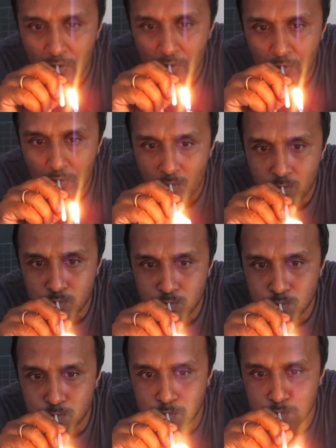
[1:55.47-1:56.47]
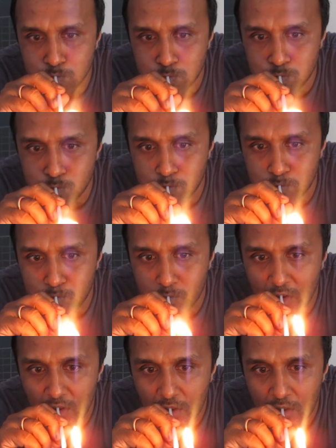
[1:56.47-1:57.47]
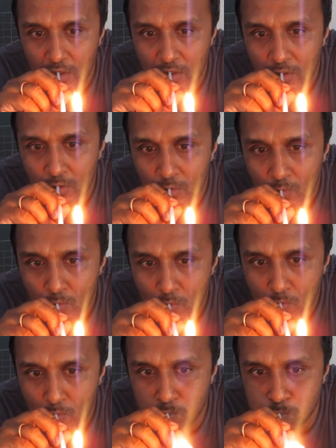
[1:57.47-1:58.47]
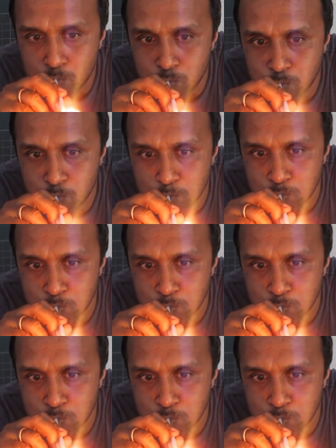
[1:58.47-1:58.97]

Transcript: Nothing is said.